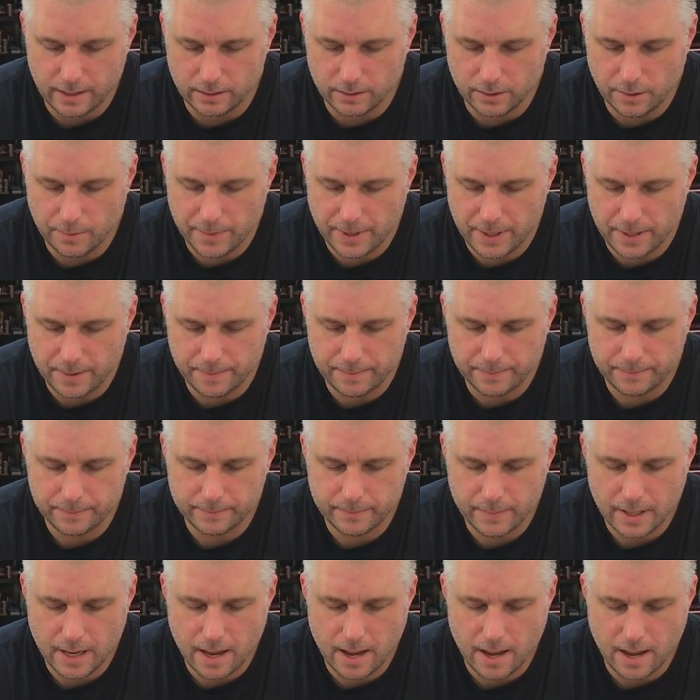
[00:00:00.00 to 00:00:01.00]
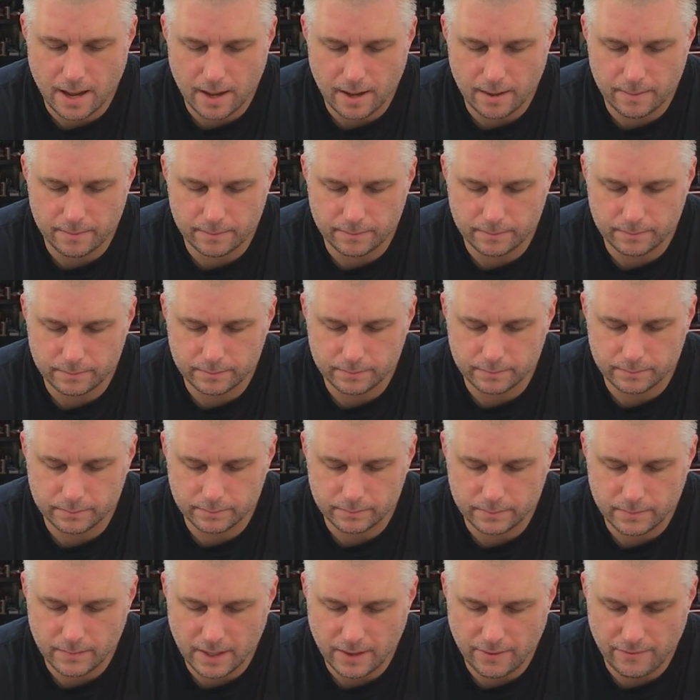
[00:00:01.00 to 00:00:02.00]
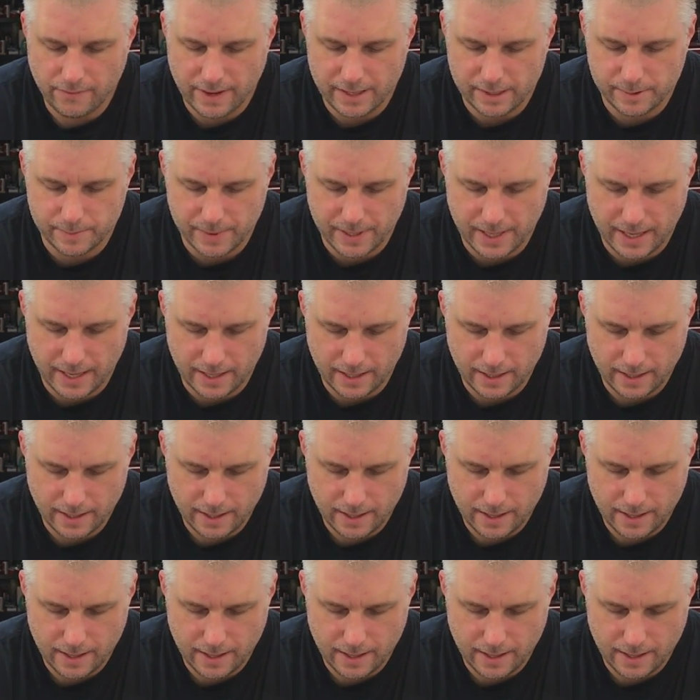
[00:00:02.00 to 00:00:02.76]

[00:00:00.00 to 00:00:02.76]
aluminum faceplate